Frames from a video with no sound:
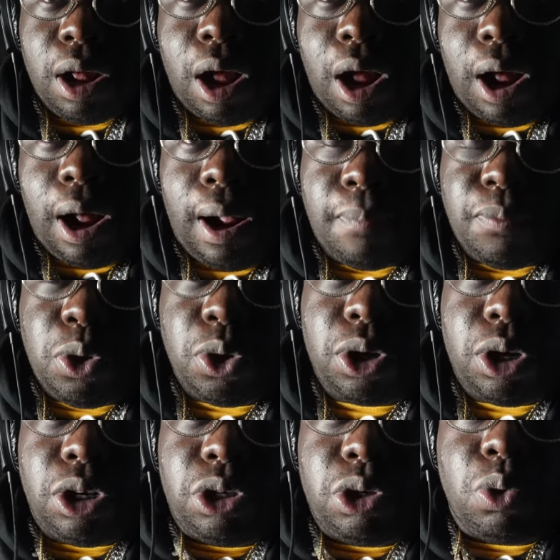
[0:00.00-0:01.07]
Um, you
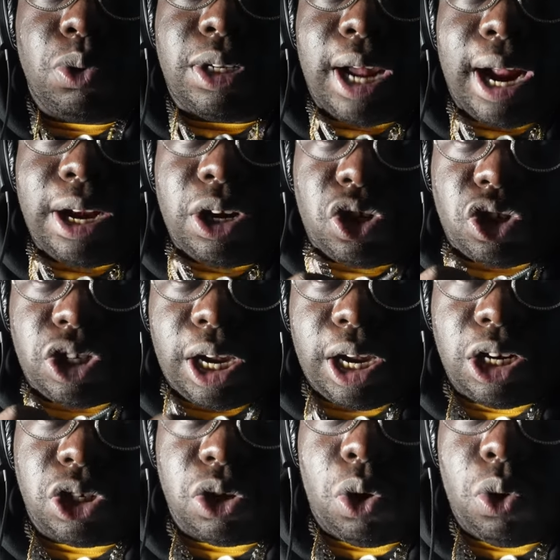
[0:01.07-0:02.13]
could do tennis
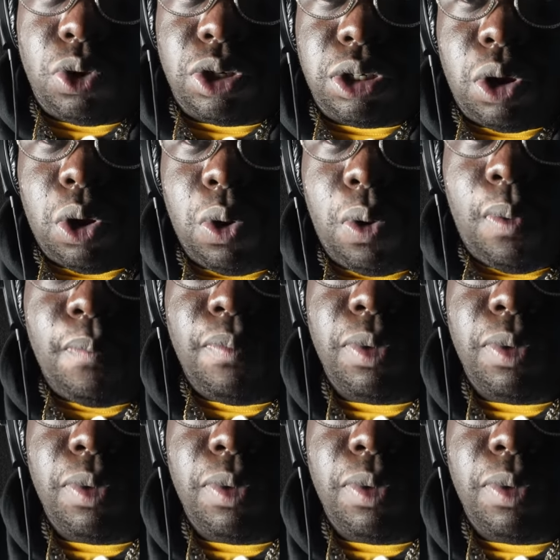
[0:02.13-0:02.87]
chains also.